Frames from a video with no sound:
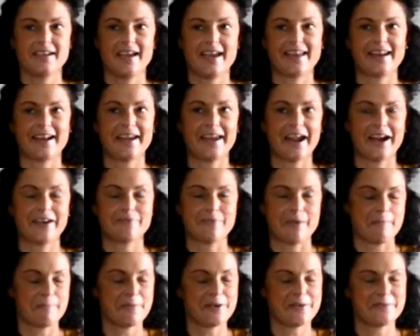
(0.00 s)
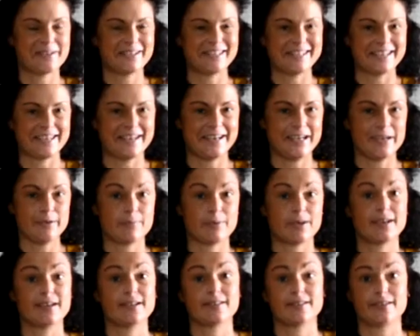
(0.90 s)
and I can't remember what's in it, but
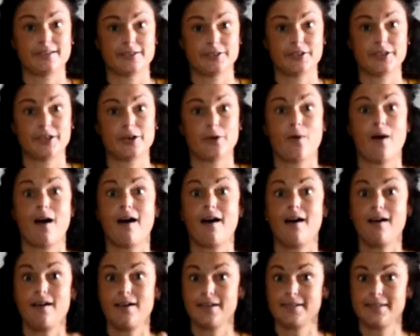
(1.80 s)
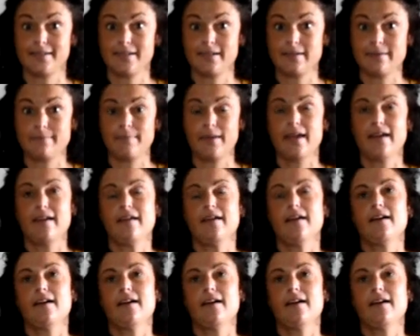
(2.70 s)
it is also awesome.